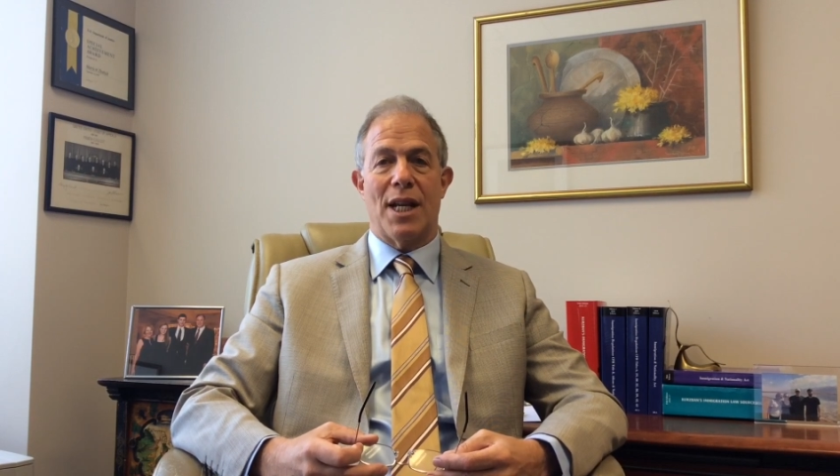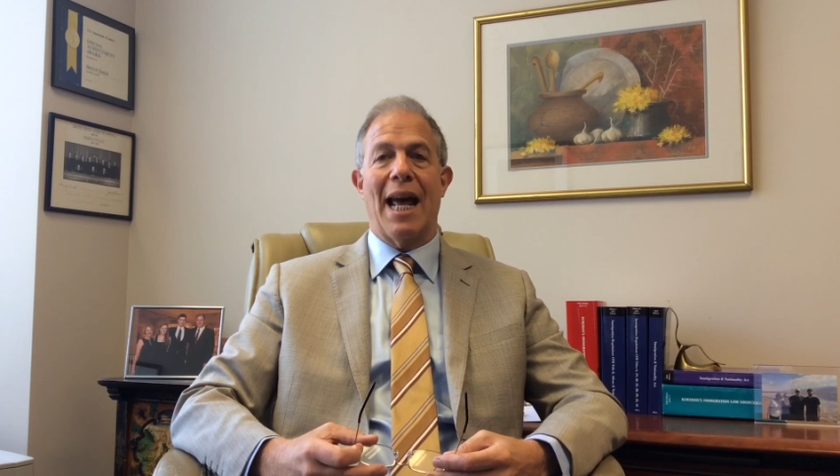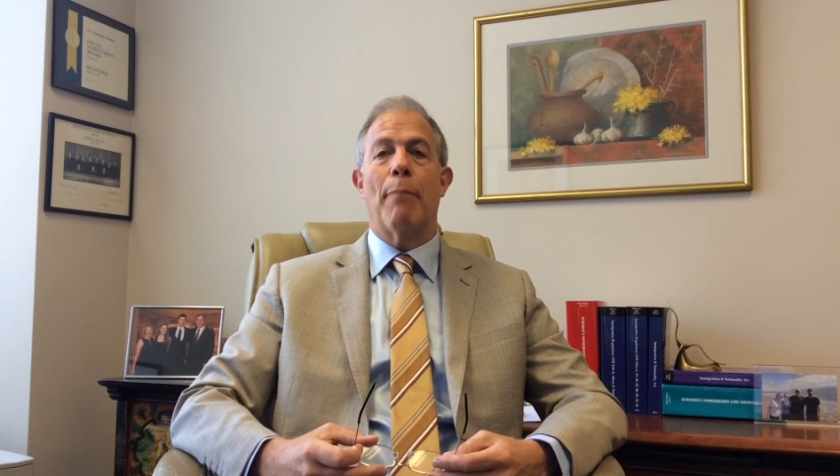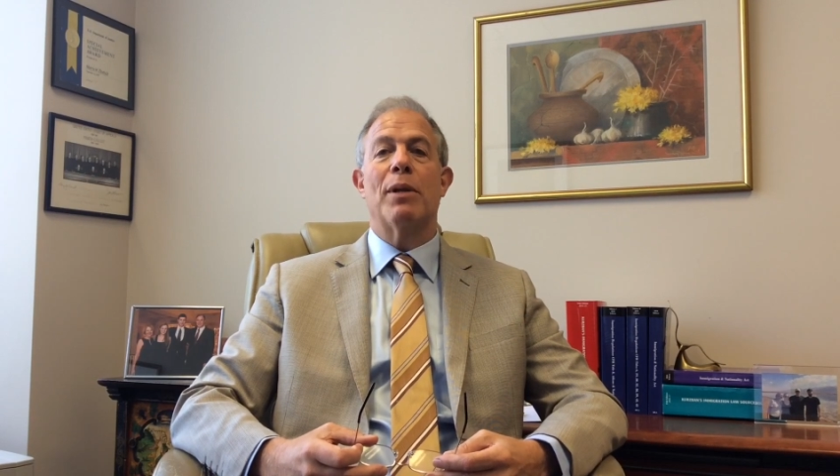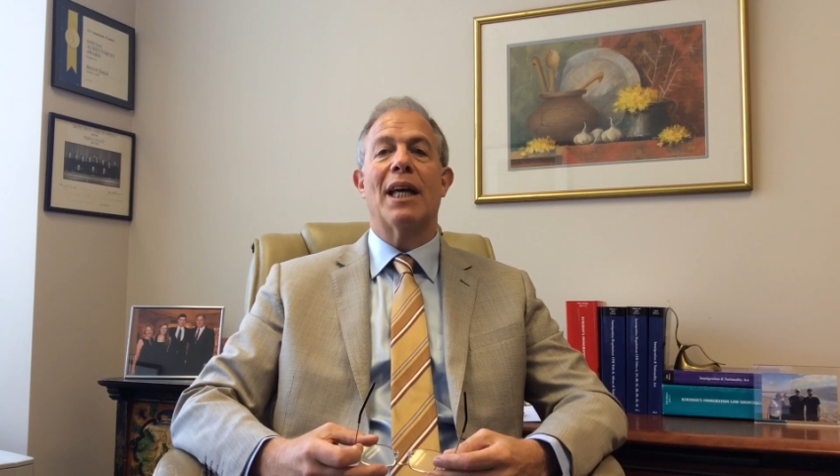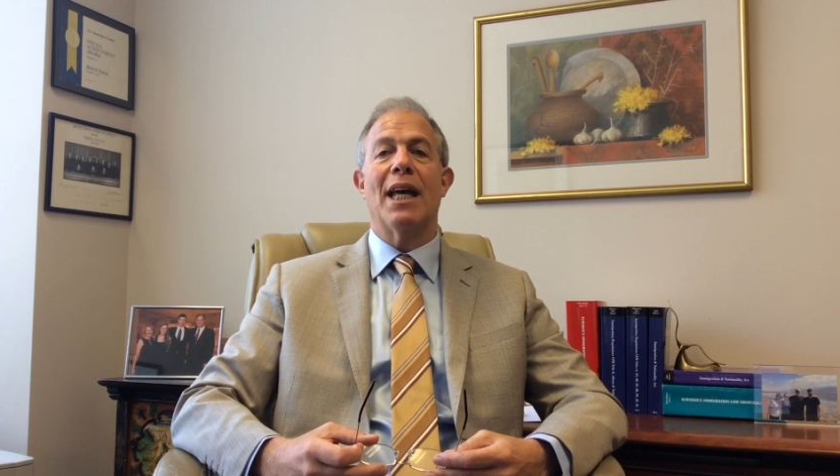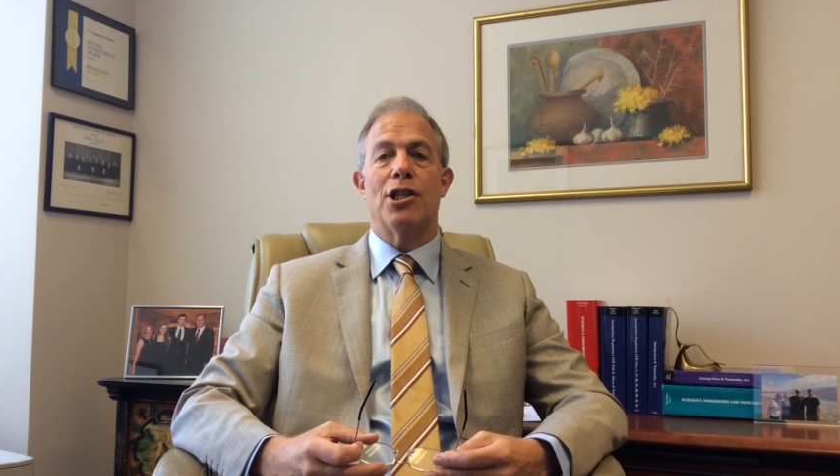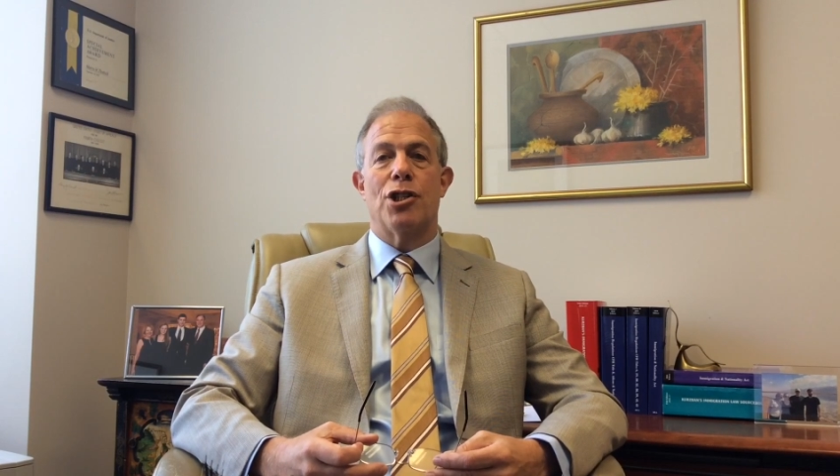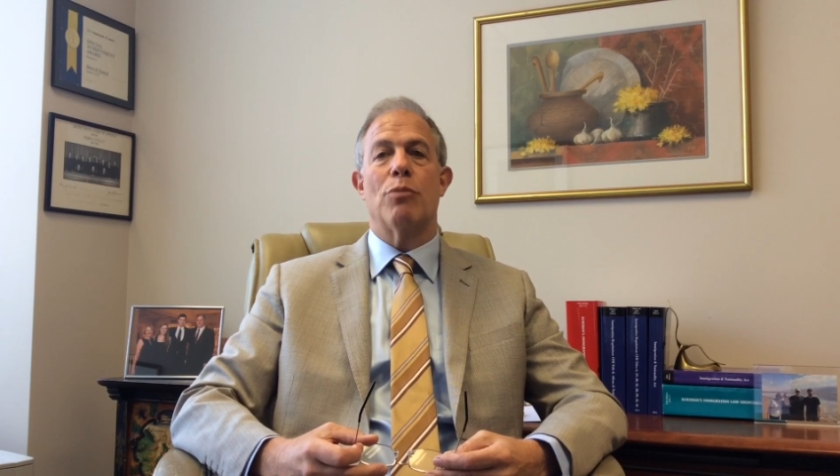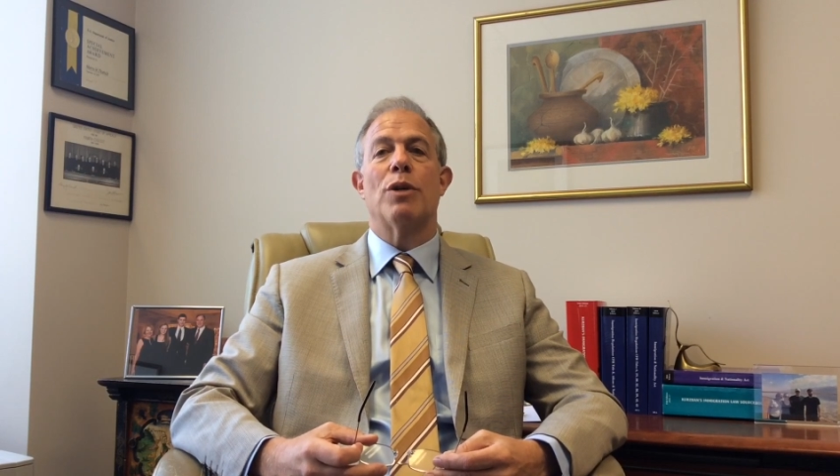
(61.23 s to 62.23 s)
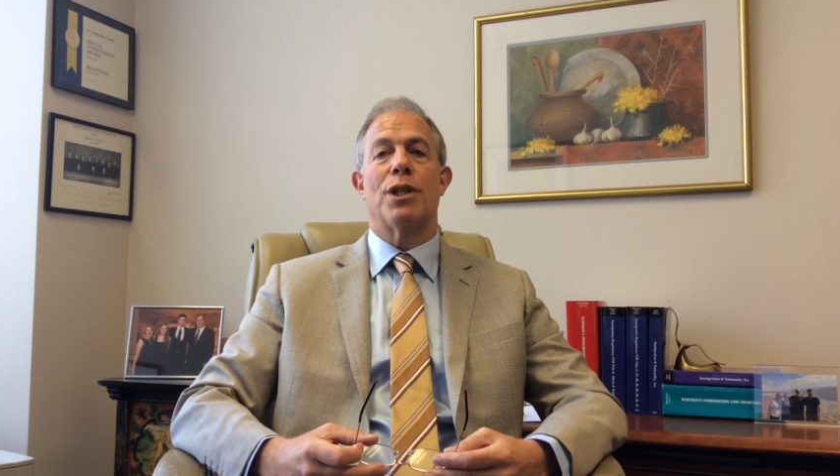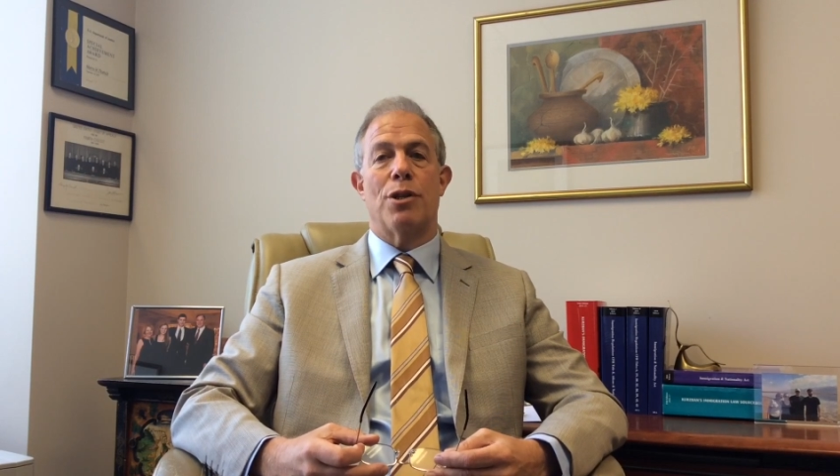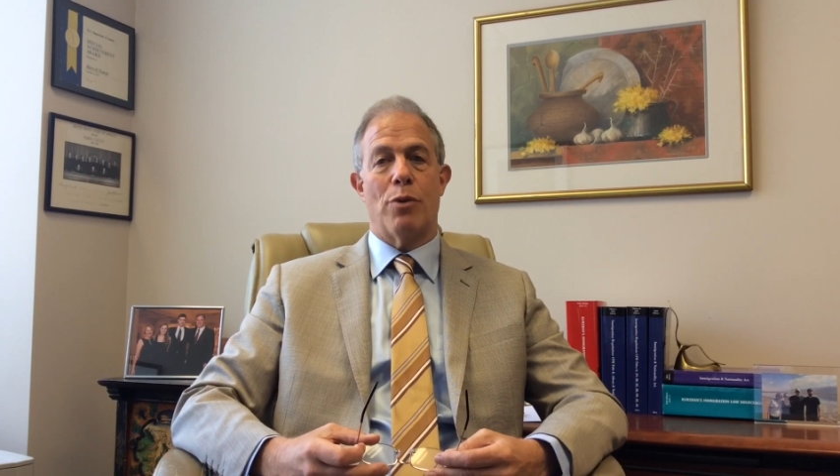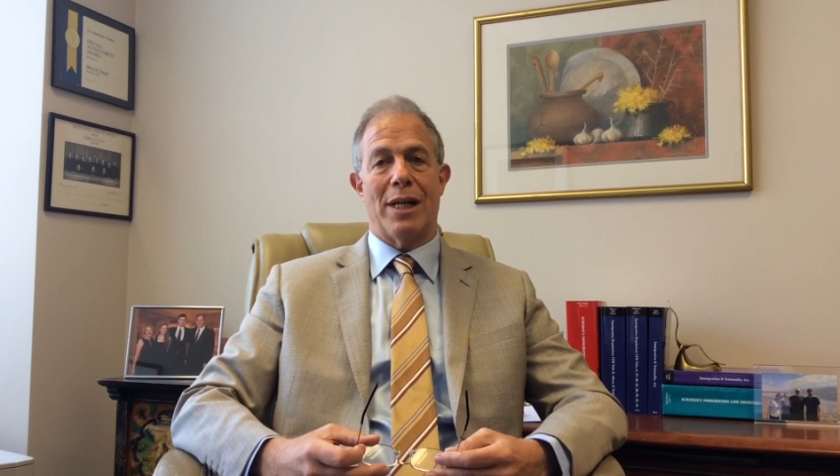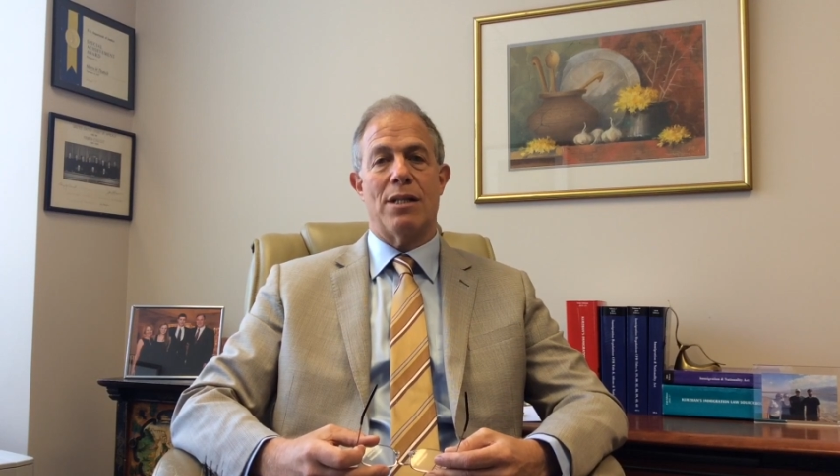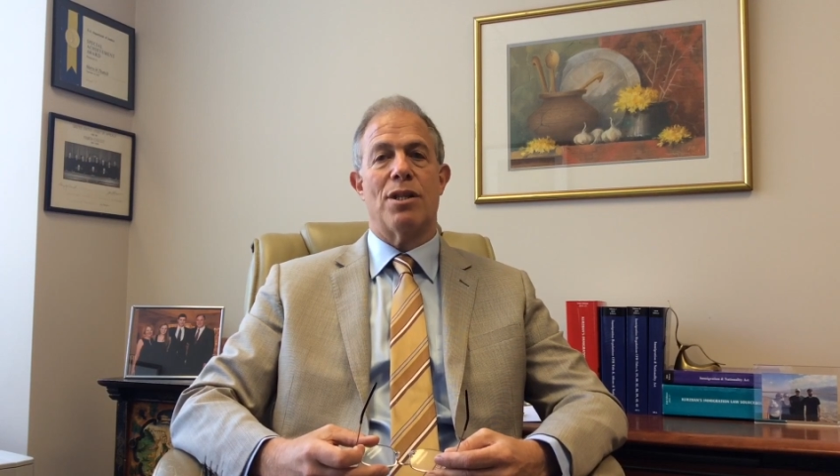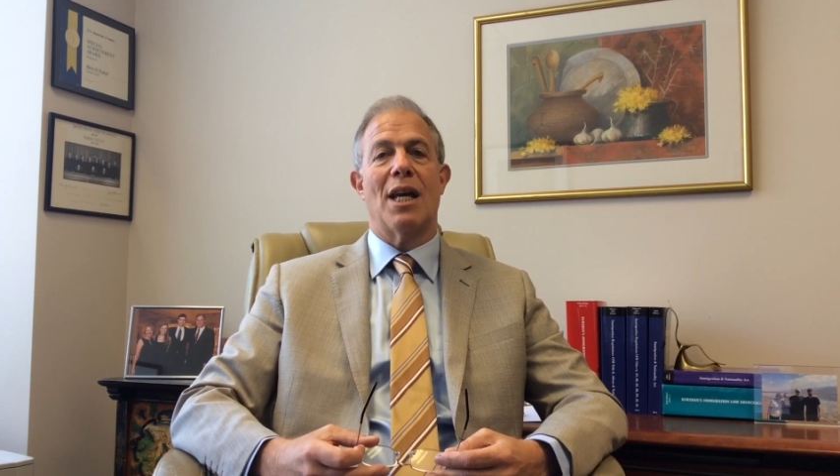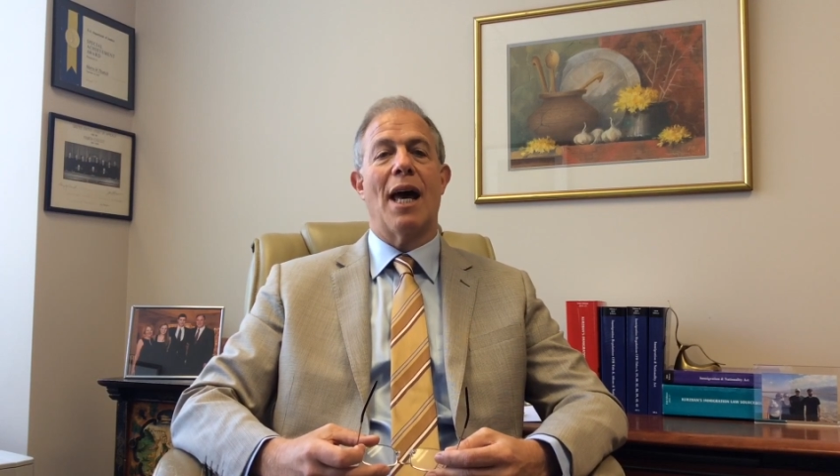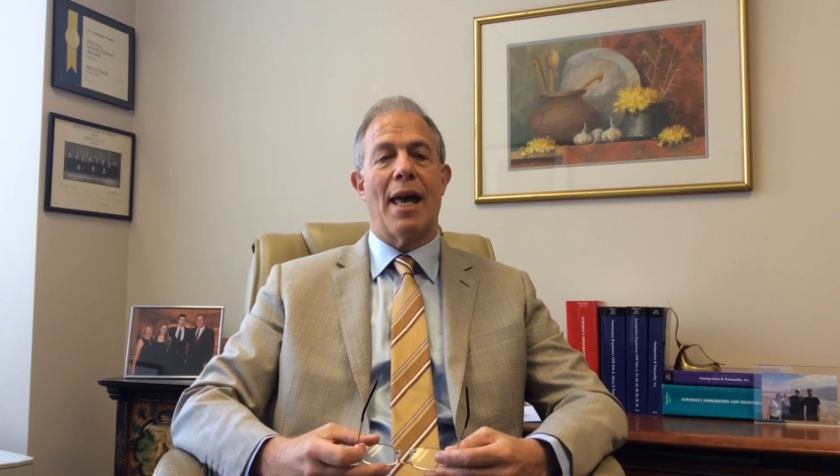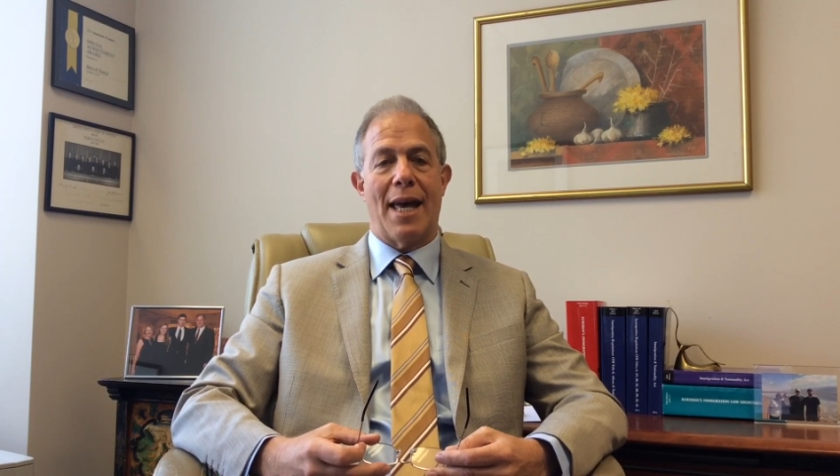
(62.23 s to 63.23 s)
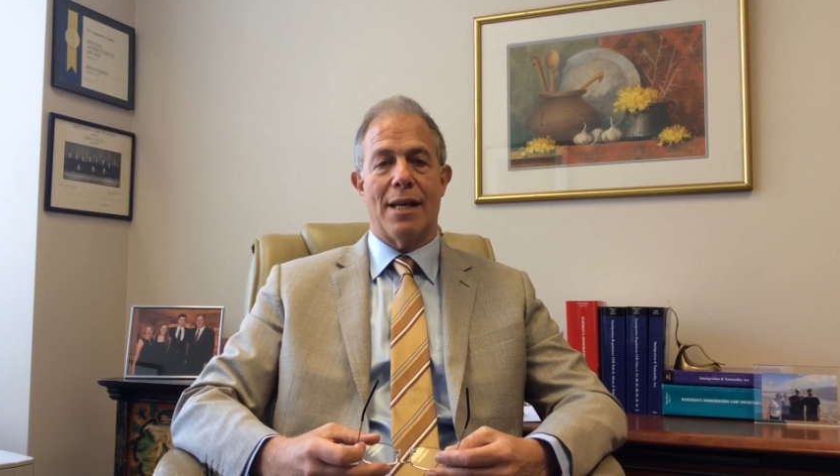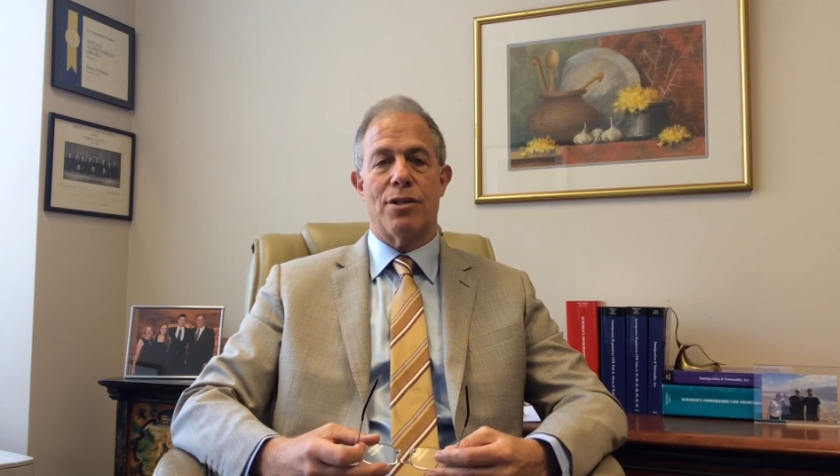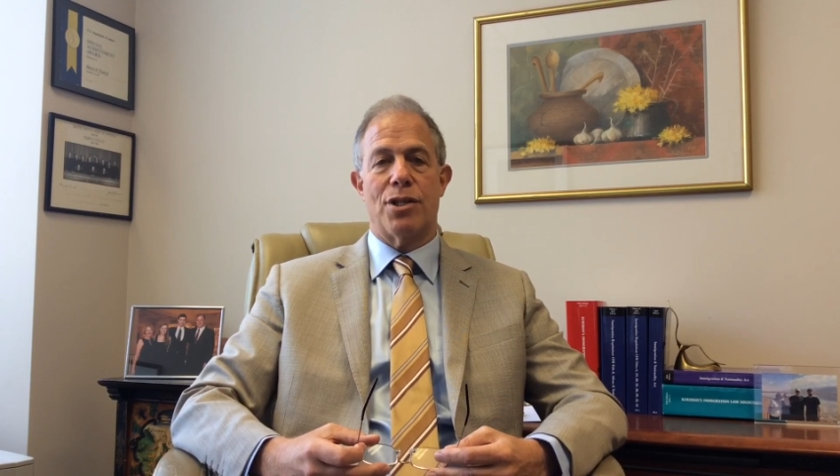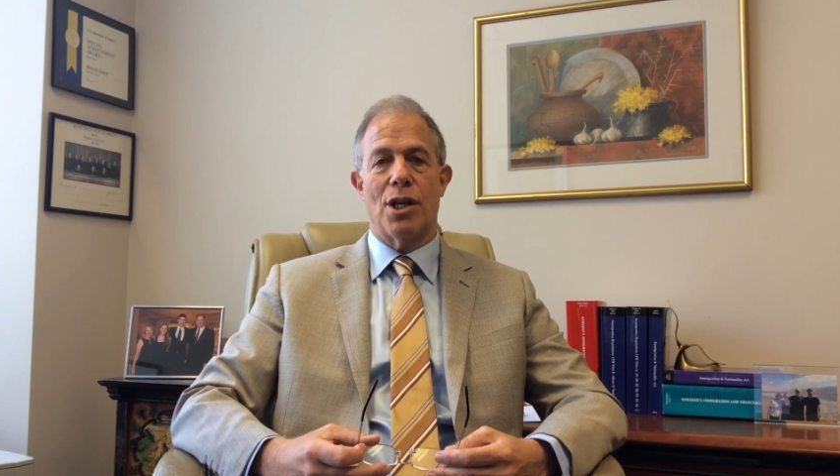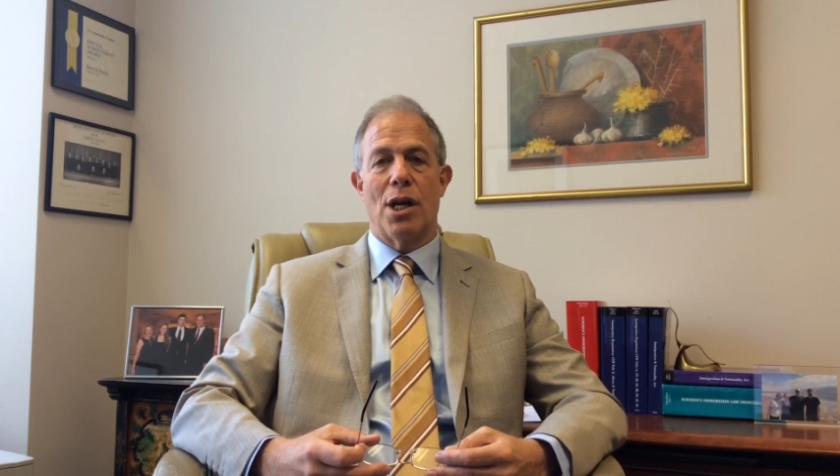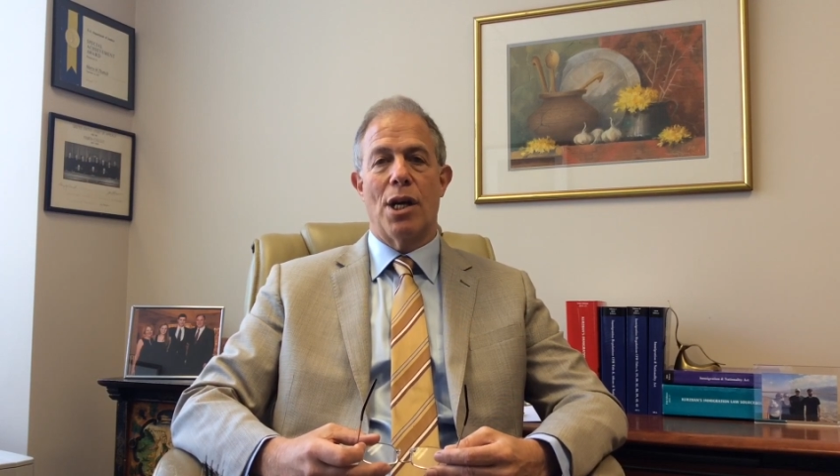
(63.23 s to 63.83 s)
an application with USCIS